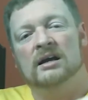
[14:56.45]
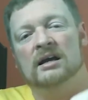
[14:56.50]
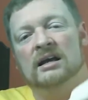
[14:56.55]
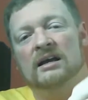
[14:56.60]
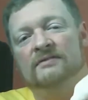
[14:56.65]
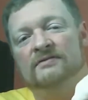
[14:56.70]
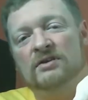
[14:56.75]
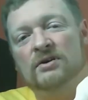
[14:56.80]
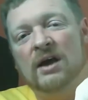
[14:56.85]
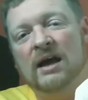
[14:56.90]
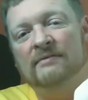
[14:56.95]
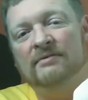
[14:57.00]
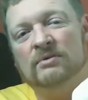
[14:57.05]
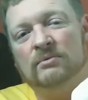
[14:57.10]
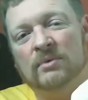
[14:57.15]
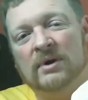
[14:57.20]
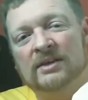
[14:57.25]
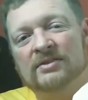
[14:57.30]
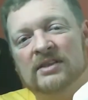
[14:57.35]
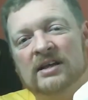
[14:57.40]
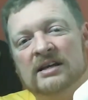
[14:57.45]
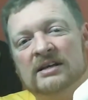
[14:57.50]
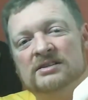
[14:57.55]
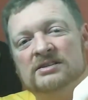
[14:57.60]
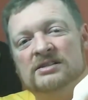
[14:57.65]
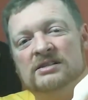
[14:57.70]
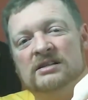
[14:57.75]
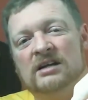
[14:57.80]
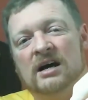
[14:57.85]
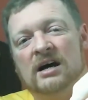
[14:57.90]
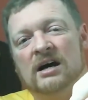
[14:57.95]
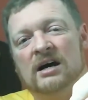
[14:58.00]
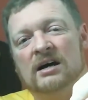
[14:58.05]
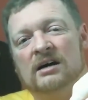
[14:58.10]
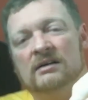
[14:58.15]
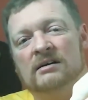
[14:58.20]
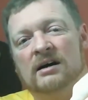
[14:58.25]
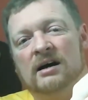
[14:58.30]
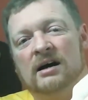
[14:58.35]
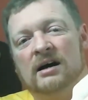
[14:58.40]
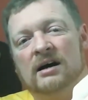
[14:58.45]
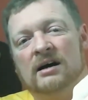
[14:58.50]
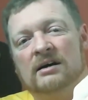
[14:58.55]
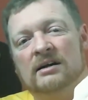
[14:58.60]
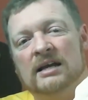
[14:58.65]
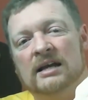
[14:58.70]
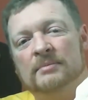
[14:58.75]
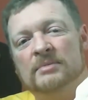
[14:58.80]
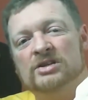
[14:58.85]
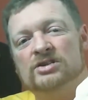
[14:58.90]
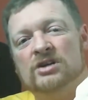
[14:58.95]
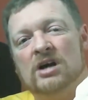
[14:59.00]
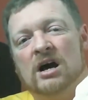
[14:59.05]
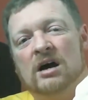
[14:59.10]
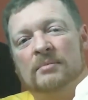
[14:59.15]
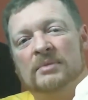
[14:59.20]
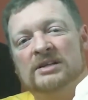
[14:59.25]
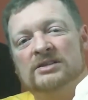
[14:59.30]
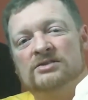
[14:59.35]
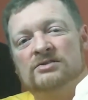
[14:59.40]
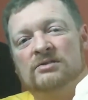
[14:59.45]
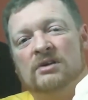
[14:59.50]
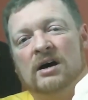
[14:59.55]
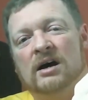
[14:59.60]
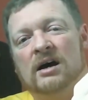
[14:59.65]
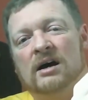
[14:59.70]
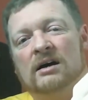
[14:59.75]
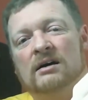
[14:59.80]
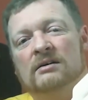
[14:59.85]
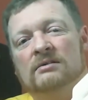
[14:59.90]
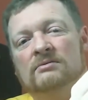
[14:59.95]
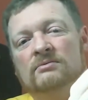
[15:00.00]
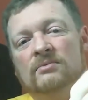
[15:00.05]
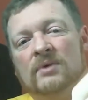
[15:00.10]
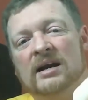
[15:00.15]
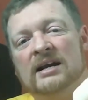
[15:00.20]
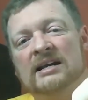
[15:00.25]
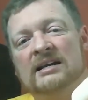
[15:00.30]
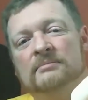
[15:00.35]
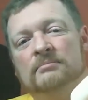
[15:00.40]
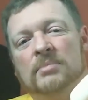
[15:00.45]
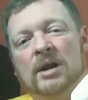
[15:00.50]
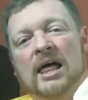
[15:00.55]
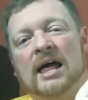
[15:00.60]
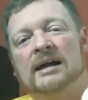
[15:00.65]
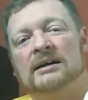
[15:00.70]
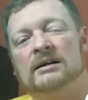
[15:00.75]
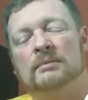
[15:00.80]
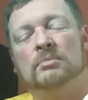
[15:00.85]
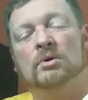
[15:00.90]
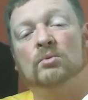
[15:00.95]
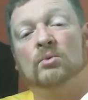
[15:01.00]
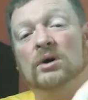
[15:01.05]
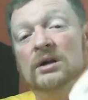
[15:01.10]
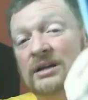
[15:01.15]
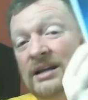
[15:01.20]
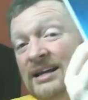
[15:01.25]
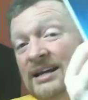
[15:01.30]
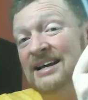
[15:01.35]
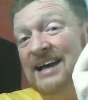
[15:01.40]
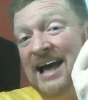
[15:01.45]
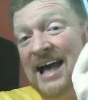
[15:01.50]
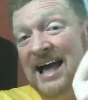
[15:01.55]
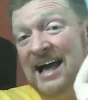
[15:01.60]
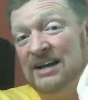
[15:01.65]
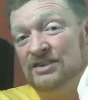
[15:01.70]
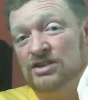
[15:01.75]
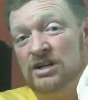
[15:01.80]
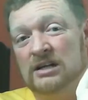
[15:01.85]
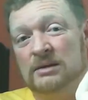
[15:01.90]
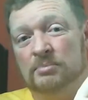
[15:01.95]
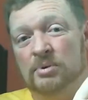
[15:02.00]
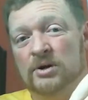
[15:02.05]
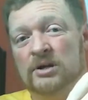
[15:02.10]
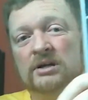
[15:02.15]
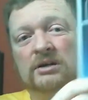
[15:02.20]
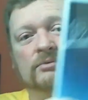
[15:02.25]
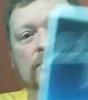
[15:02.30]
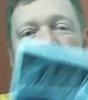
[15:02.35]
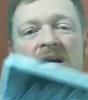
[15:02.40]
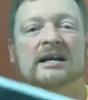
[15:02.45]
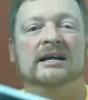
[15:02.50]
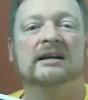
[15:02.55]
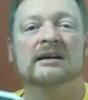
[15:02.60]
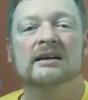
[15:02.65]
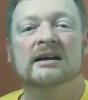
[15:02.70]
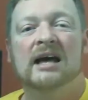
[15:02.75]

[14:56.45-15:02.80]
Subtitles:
If you haven't read this, Image Comments, Radiant Black #1, actually a pretty good read.